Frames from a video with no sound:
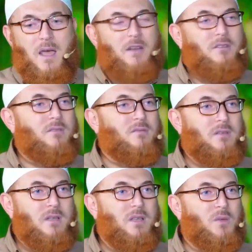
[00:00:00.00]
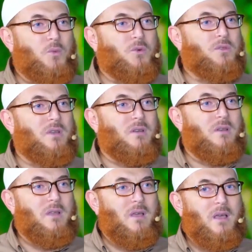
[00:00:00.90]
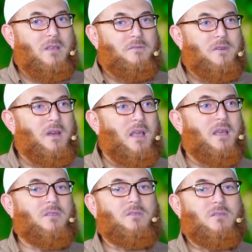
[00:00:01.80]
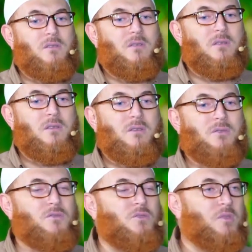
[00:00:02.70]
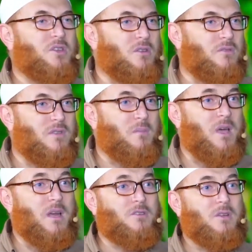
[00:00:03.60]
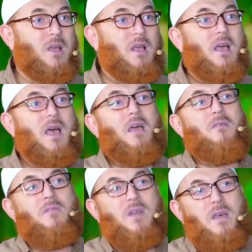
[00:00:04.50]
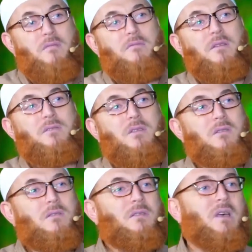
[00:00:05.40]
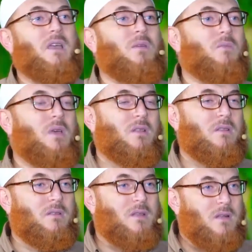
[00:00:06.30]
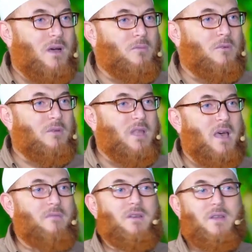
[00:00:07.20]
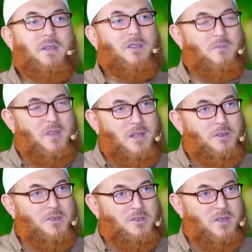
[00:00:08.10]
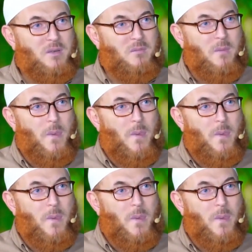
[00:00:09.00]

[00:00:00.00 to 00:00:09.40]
and it is really important uh, as far as the consummation of the marriage and on every single time that the couple would have an intimate relationship